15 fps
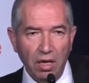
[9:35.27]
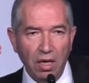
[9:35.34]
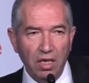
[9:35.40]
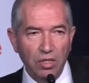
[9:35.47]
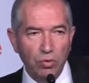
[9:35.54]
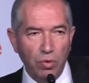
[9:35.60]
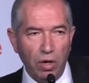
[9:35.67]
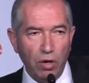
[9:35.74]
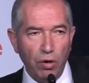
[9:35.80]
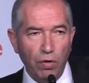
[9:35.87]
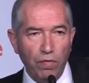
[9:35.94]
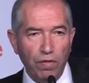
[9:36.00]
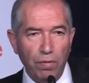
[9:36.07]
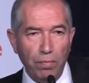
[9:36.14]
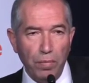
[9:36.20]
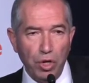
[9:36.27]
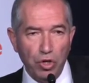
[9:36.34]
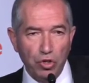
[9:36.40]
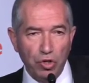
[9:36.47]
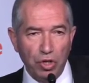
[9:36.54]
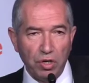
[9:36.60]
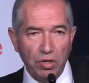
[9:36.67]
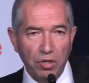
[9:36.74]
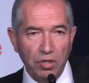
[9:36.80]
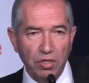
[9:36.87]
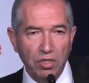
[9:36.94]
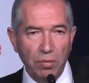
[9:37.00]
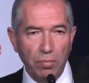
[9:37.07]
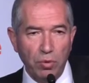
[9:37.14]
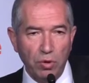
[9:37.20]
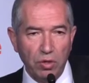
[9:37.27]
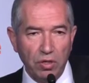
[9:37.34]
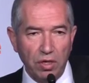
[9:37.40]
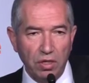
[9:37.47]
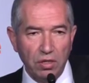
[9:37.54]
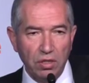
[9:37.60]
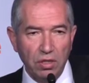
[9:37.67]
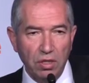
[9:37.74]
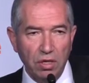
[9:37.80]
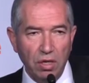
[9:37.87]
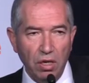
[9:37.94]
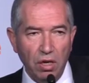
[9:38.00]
is one of the major supporters